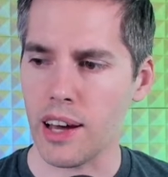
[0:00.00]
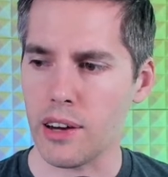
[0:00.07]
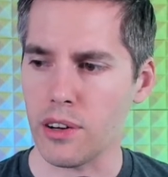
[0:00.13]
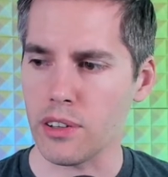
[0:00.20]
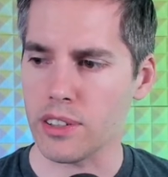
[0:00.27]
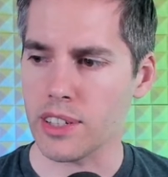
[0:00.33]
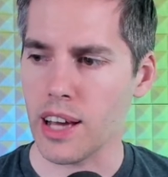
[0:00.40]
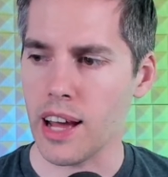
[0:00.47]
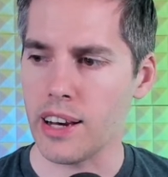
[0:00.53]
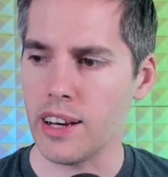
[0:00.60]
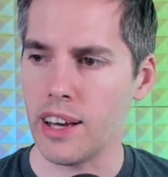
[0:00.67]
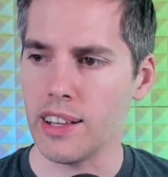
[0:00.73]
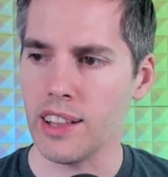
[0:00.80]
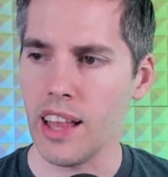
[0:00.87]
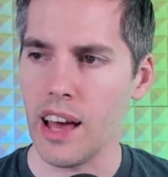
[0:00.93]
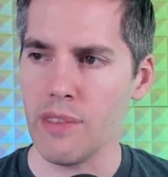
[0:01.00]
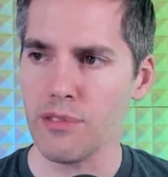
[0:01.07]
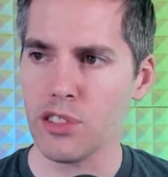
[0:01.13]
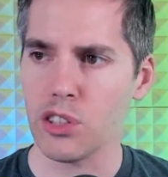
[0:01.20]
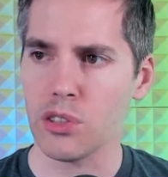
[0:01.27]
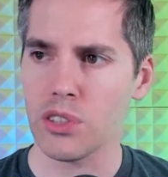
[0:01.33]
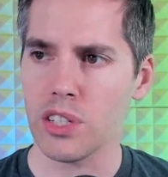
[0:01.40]
It's got none left,
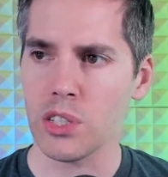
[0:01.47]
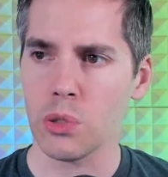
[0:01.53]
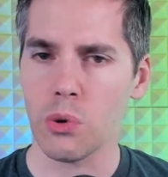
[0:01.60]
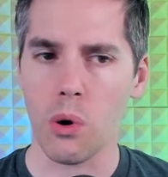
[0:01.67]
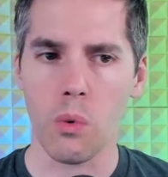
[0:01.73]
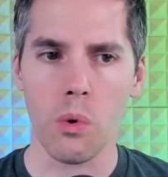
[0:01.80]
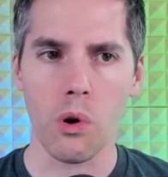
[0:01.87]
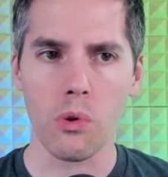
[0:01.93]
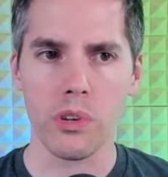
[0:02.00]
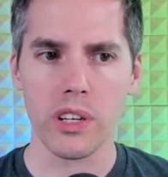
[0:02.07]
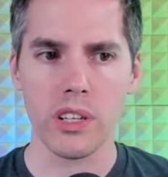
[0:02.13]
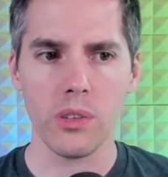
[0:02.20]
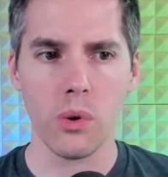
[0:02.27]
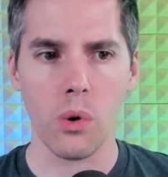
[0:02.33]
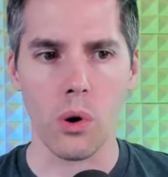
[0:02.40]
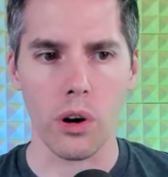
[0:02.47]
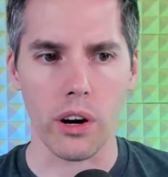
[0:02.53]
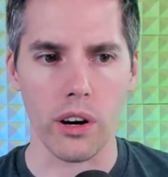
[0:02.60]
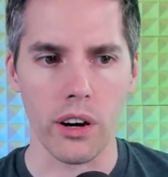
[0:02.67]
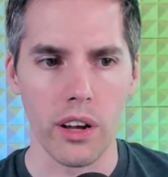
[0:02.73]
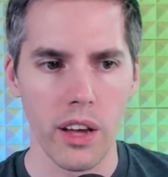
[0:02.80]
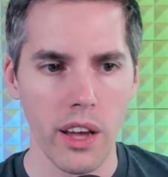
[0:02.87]
turns into Awoken Horror.